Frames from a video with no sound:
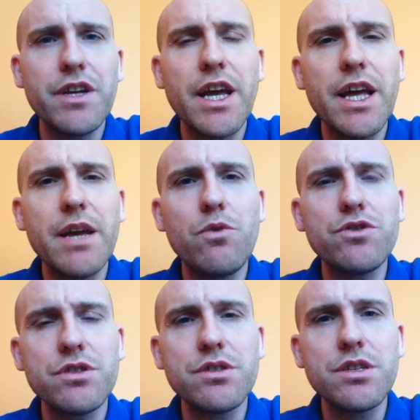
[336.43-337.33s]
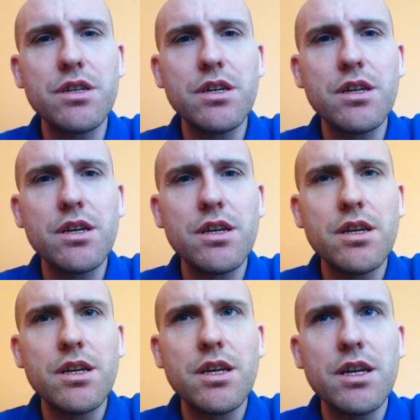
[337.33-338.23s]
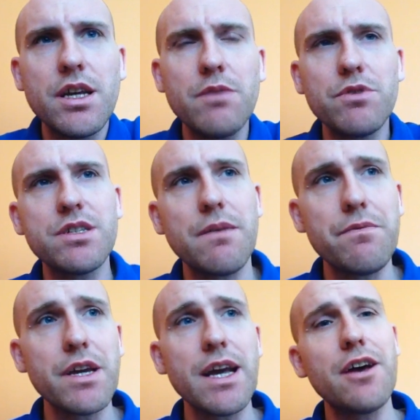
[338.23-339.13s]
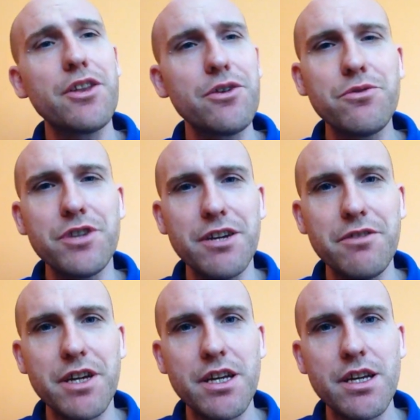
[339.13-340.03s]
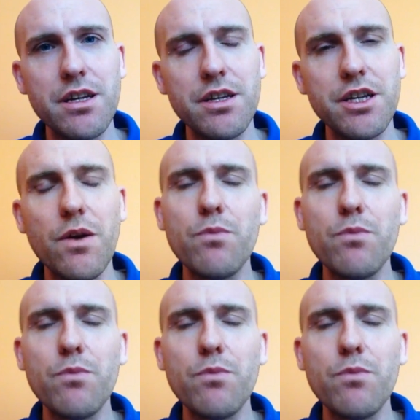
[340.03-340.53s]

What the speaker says: It was something out of the ordinary, you know.